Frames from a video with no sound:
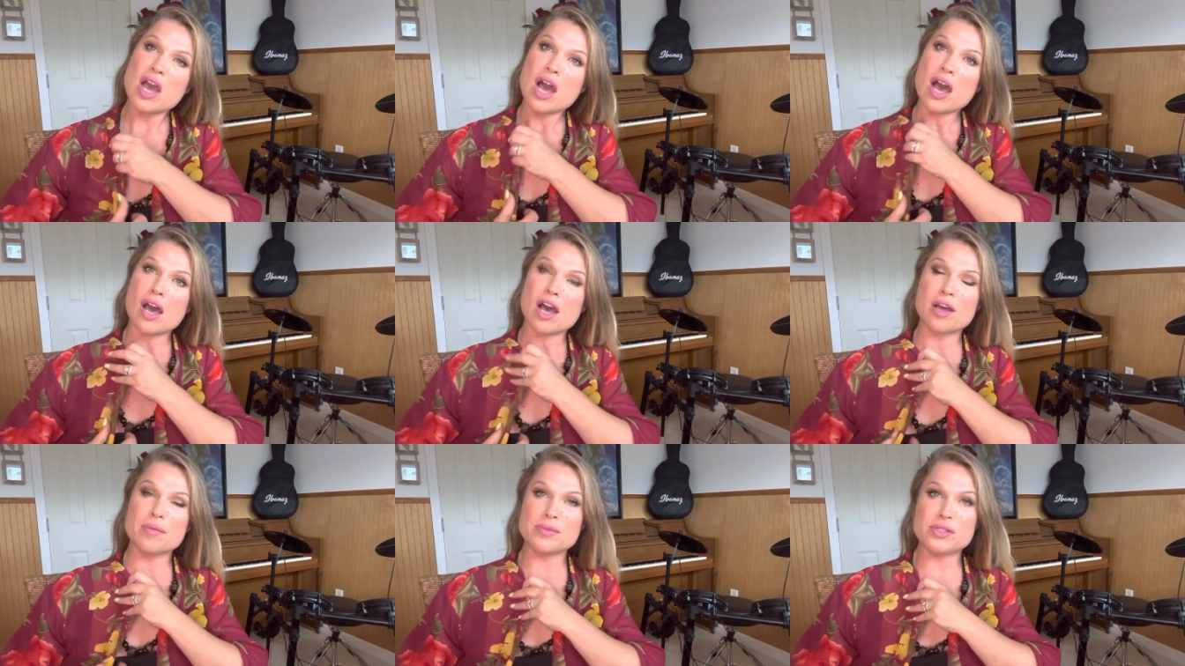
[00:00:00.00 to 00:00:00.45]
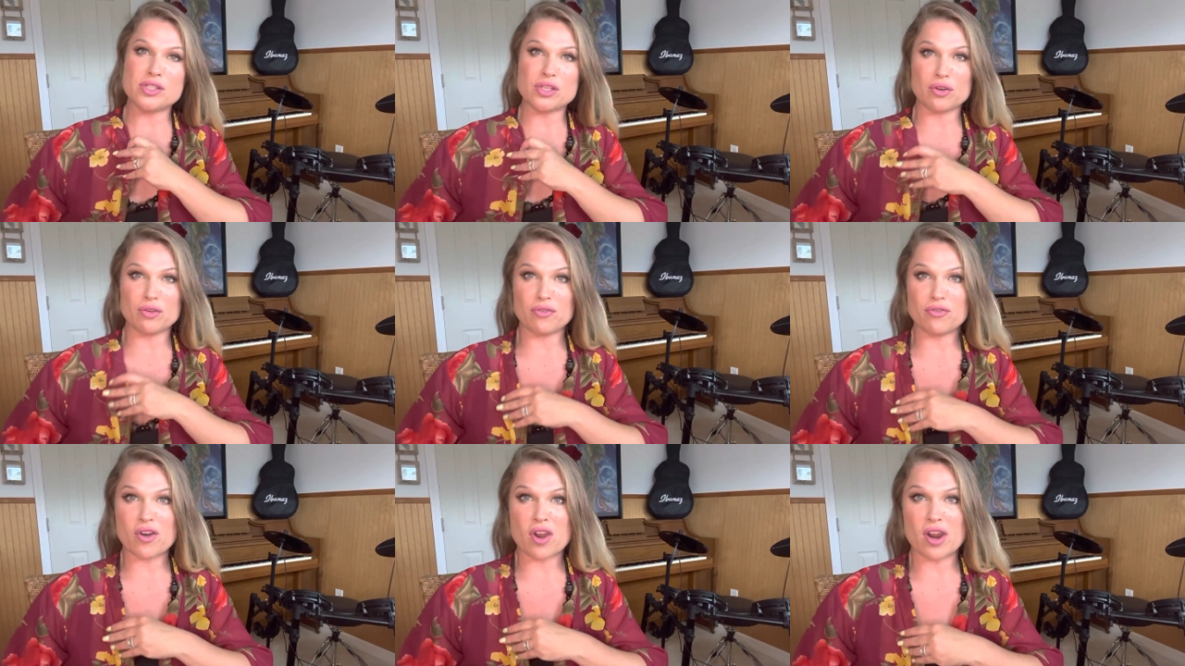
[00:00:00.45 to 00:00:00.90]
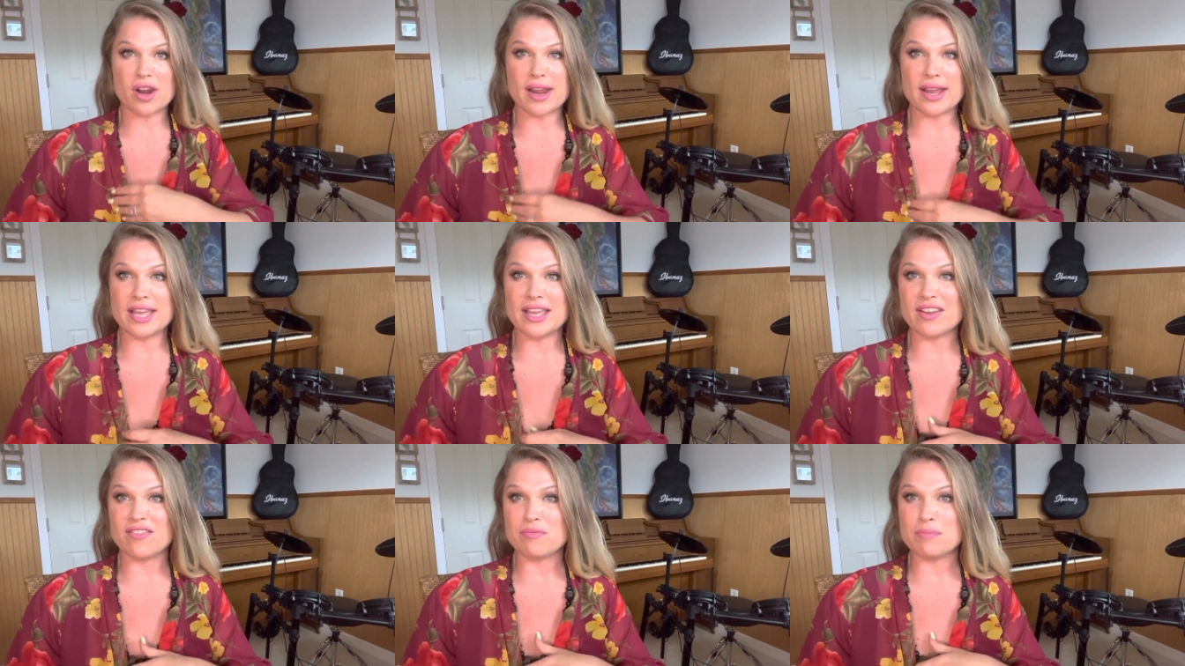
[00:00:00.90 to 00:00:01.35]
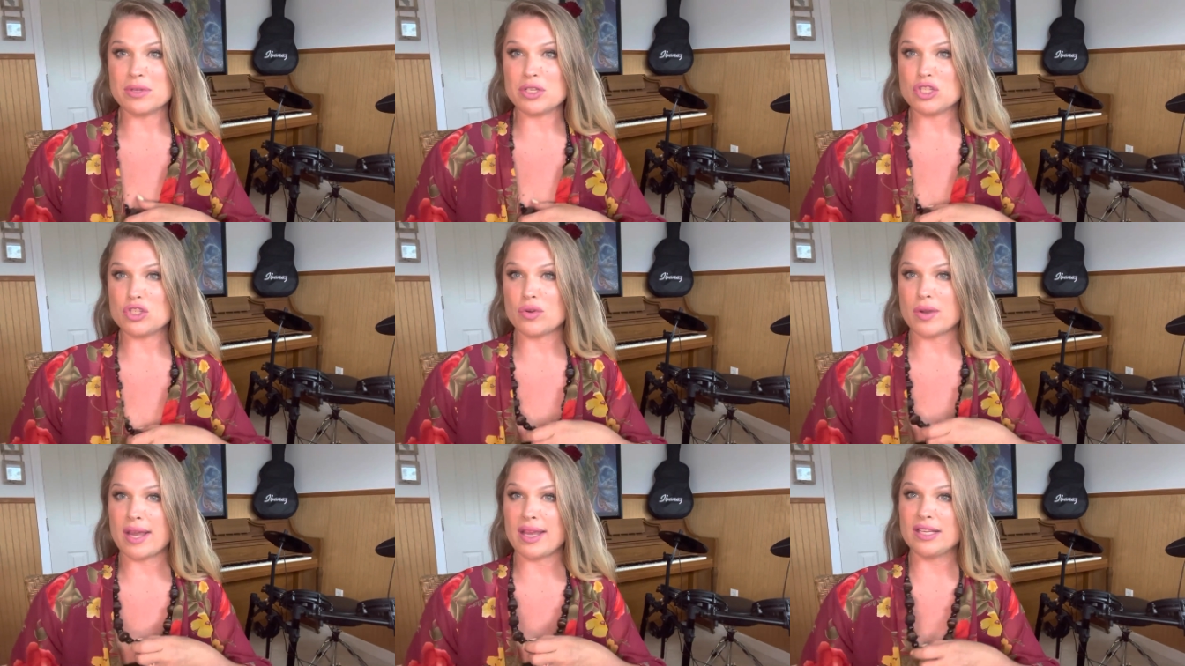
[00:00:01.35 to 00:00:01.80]
Um, so far, I have been
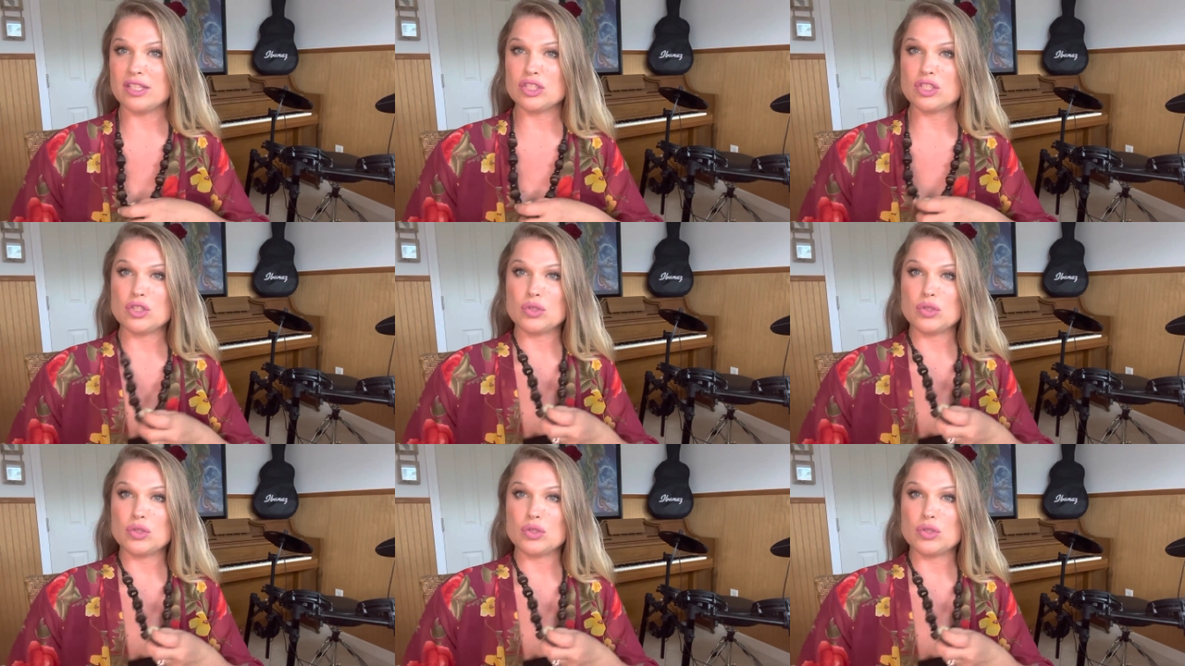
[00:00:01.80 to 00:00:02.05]
trying